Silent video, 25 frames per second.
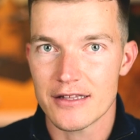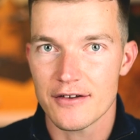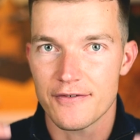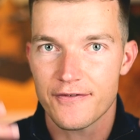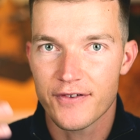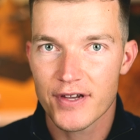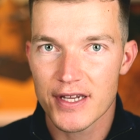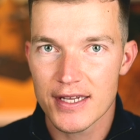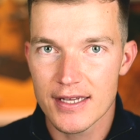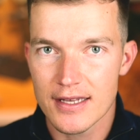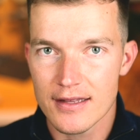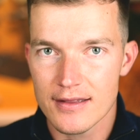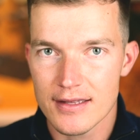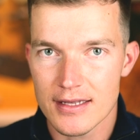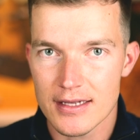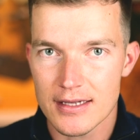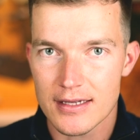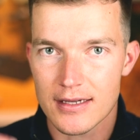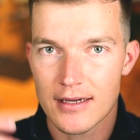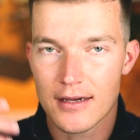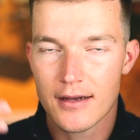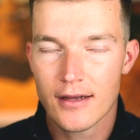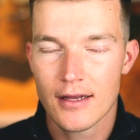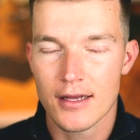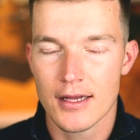of
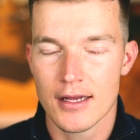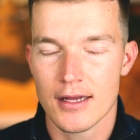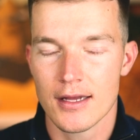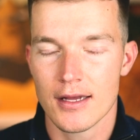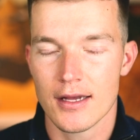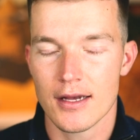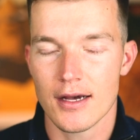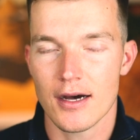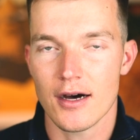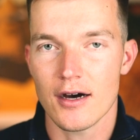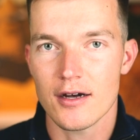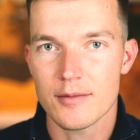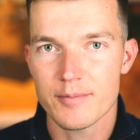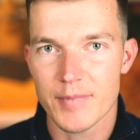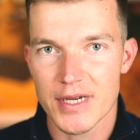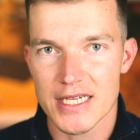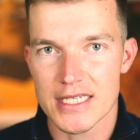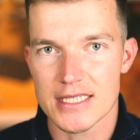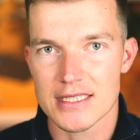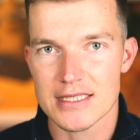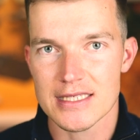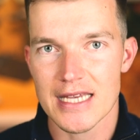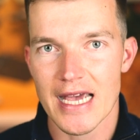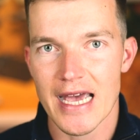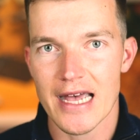healing on
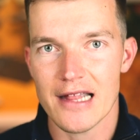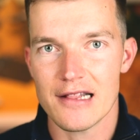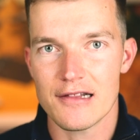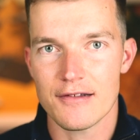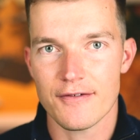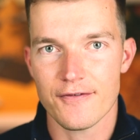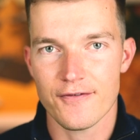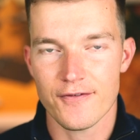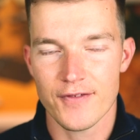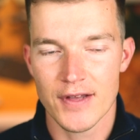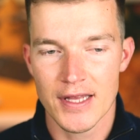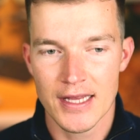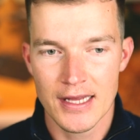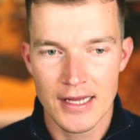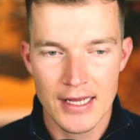myself,